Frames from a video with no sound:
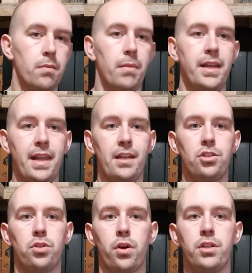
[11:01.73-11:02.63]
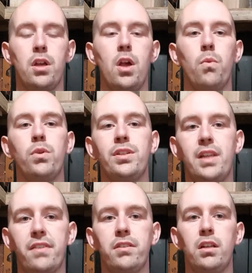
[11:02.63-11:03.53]
my next choice would
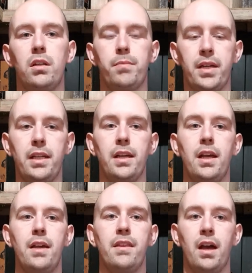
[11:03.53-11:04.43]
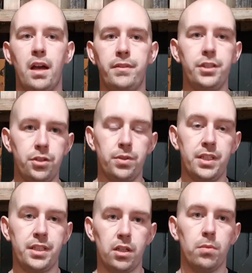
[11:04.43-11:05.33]
definitely be the heavy duty
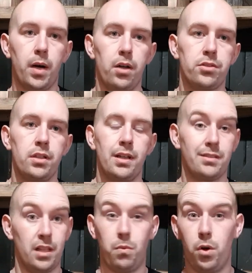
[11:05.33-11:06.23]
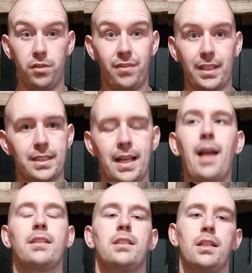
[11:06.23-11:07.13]
steel bars, as they work
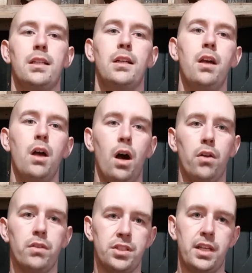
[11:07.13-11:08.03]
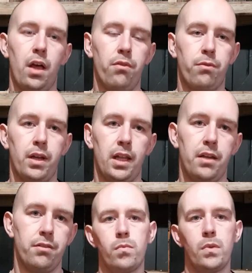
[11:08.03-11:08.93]
fantastic on the CL3
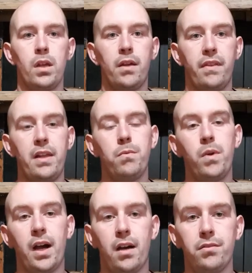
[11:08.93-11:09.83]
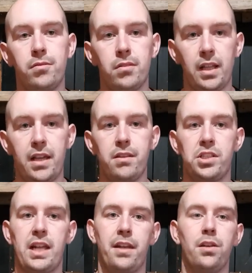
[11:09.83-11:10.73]
lathe. Then we have lathe
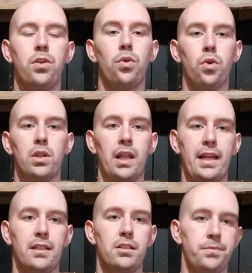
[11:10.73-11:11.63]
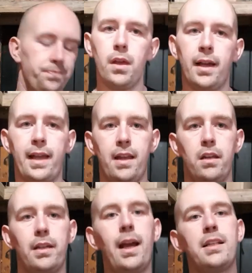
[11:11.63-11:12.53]
stand or legs.
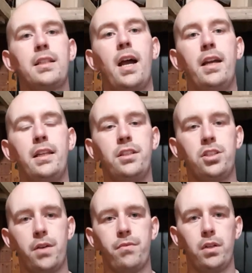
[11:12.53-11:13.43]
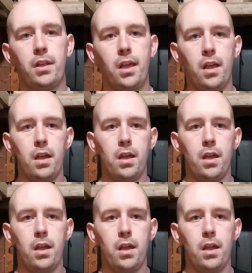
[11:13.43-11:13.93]
Again, cast iron is generally